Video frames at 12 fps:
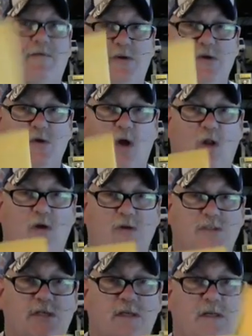
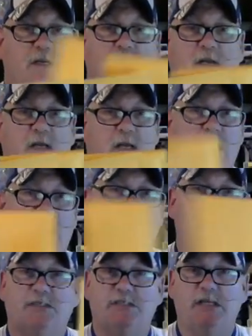$2. And
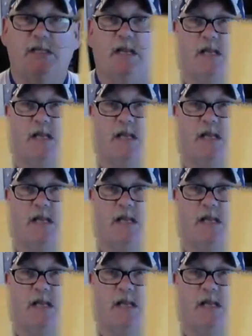you see that